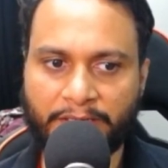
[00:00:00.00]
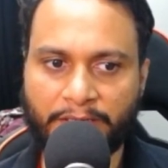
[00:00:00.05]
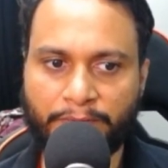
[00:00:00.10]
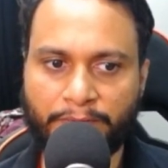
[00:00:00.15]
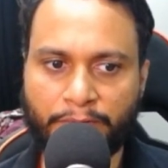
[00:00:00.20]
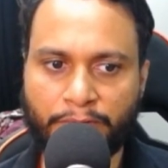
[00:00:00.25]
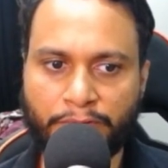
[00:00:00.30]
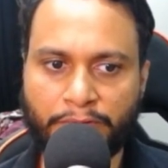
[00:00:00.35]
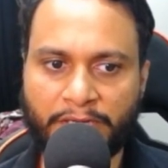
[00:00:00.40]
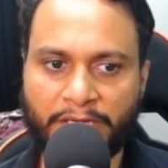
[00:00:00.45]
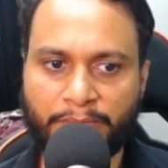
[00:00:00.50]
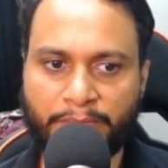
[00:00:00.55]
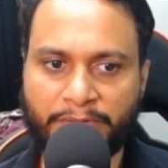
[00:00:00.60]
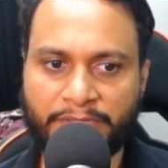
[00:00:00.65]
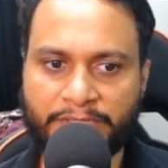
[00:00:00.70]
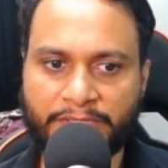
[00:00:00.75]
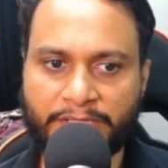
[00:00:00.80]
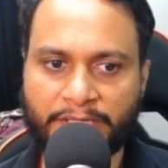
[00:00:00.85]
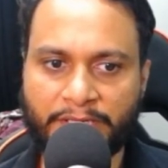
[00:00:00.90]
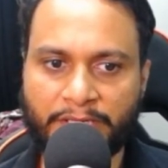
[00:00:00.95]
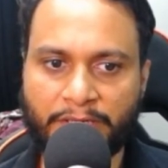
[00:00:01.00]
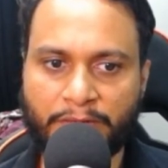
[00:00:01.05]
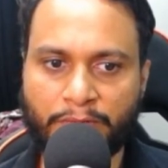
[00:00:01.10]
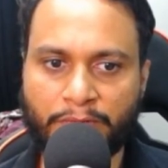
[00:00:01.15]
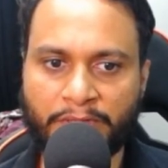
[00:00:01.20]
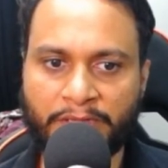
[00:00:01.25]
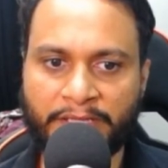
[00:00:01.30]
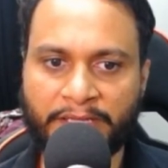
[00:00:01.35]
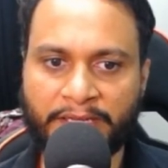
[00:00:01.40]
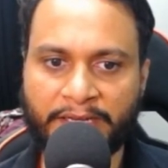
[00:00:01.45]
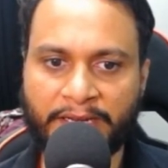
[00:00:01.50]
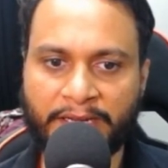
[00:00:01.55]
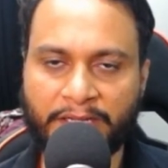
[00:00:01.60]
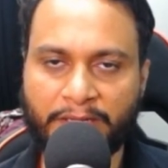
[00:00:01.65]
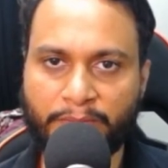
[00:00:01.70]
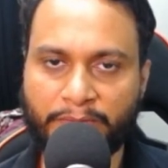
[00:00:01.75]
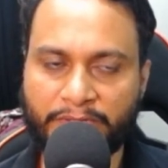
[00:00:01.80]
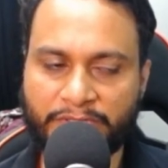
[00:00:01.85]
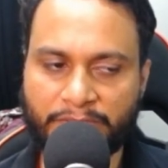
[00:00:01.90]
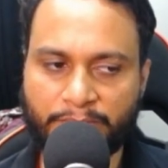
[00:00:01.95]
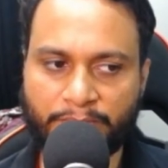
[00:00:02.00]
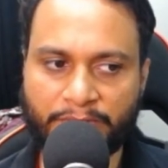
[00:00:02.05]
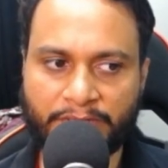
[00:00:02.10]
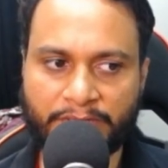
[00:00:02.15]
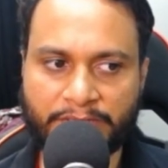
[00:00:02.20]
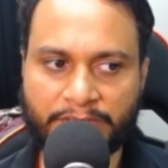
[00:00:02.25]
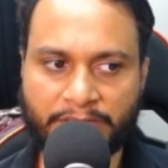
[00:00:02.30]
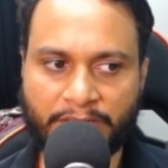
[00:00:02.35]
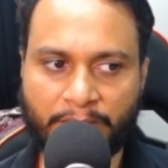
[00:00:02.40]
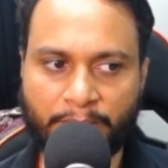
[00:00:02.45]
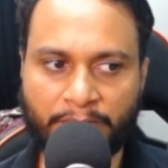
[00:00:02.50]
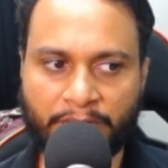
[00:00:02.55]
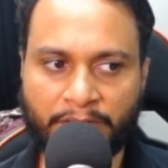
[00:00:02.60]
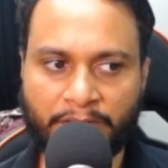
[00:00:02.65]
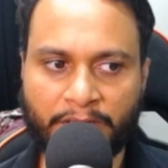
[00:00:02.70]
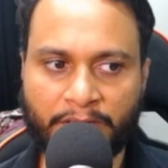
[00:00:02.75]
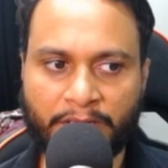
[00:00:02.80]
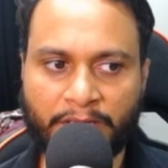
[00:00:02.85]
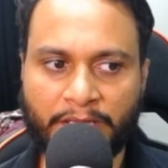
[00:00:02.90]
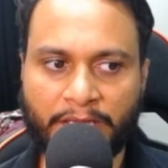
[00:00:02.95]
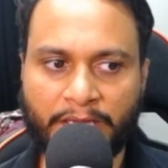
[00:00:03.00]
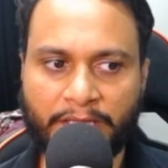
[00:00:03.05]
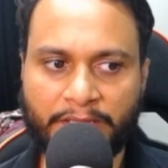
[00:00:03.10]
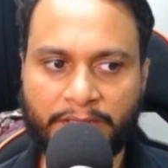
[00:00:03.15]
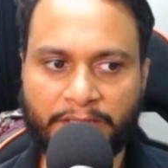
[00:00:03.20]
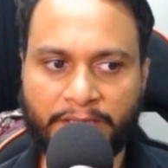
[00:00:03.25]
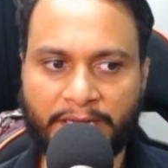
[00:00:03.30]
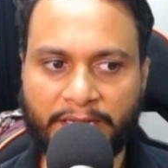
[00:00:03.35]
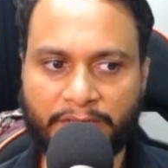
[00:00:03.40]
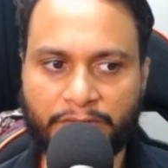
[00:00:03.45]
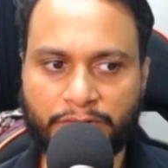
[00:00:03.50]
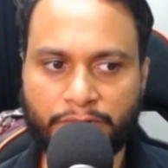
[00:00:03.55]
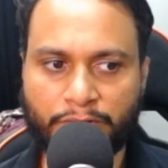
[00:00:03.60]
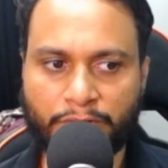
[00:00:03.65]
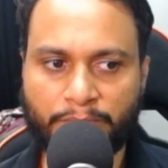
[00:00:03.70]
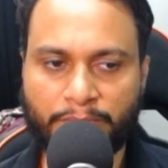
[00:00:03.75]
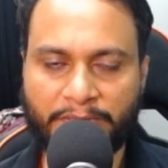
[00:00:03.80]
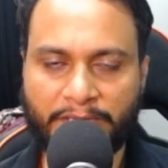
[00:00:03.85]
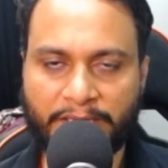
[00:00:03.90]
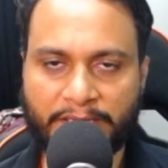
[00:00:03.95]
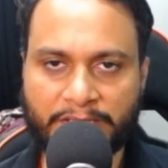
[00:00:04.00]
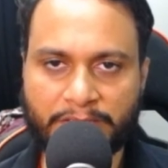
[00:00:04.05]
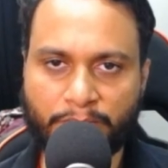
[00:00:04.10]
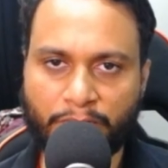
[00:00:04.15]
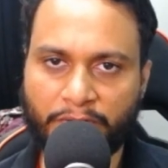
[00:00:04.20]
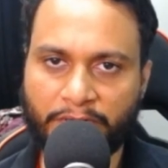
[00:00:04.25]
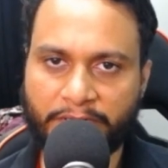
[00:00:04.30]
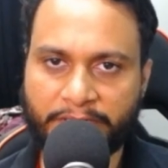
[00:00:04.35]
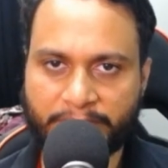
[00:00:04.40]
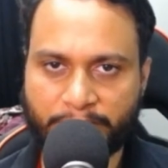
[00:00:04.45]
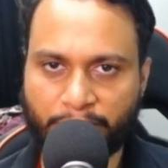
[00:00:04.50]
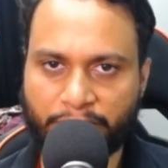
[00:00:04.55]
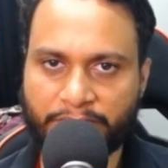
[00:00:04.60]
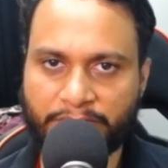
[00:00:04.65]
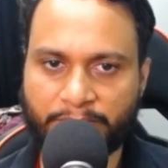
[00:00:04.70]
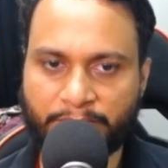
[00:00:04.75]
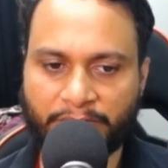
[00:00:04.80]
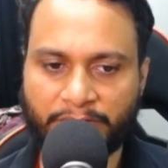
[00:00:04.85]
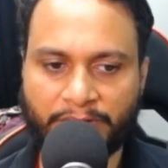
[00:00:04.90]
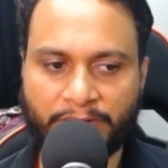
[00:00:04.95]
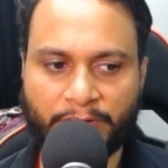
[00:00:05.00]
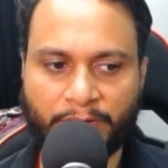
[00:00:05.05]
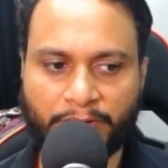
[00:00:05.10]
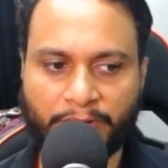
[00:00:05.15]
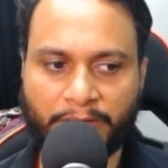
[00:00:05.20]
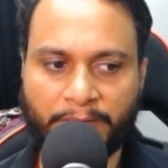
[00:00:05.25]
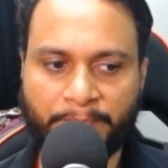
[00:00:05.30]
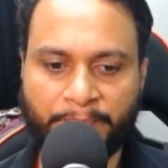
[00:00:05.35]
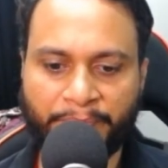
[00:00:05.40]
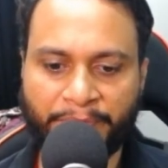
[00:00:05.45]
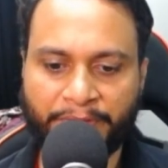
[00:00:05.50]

If two elements are equal, their rank must be the same and the rank should be as small as possible okay